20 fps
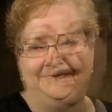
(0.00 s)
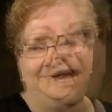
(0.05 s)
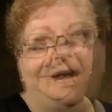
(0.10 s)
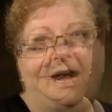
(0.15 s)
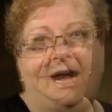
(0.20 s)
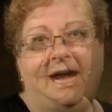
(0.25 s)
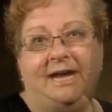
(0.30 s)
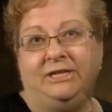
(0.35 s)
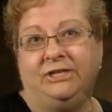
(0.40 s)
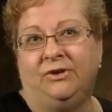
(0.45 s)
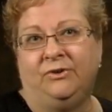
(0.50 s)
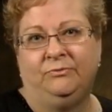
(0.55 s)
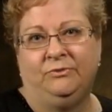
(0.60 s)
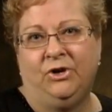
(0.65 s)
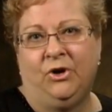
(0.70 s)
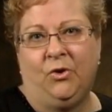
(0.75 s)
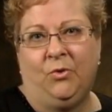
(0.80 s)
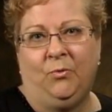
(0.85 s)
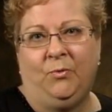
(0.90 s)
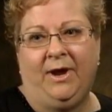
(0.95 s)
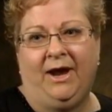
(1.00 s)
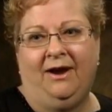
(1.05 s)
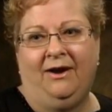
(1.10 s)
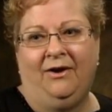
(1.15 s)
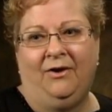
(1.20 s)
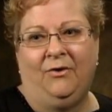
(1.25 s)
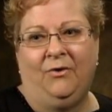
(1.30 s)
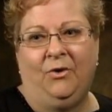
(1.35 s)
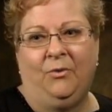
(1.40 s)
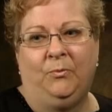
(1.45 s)
I don't know
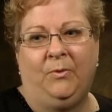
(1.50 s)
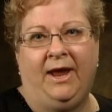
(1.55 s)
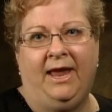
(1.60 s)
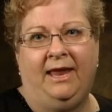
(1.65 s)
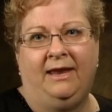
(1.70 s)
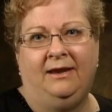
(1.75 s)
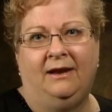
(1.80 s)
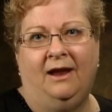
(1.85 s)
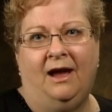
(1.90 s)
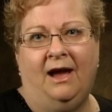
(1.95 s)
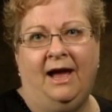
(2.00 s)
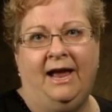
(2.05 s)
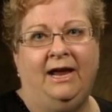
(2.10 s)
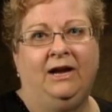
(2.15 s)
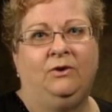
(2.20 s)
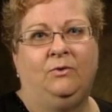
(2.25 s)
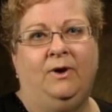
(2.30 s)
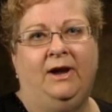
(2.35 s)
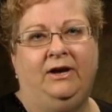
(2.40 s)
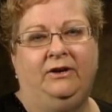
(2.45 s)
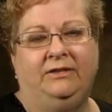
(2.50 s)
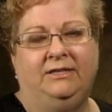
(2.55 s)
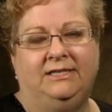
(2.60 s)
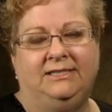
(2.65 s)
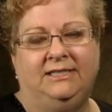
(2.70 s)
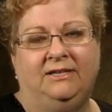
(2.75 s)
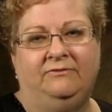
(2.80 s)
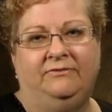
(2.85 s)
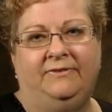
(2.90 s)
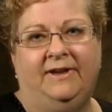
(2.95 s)
where or when I acquired this
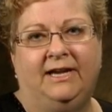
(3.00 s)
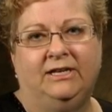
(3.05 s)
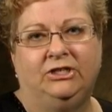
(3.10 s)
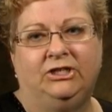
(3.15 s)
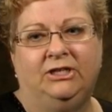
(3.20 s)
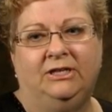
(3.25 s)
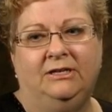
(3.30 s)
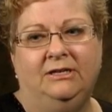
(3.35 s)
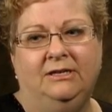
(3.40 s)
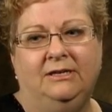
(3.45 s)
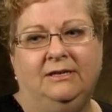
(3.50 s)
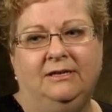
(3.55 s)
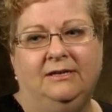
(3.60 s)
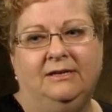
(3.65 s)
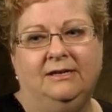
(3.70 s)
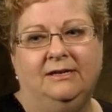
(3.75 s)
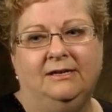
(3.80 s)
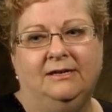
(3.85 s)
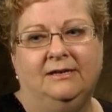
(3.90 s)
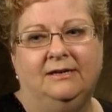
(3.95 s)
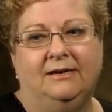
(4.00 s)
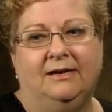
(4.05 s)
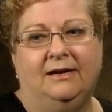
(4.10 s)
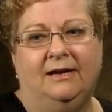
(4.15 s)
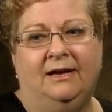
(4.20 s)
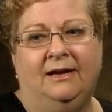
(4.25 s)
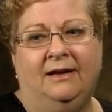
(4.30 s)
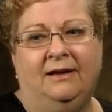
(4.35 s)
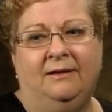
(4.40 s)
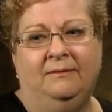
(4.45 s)
infection,
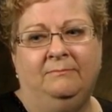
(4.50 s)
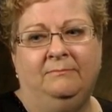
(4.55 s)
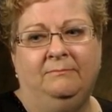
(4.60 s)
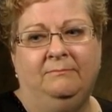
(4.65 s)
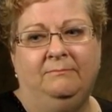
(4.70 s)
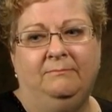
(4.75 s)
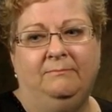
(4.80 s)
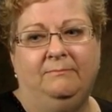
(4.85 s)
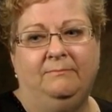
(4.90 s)
um,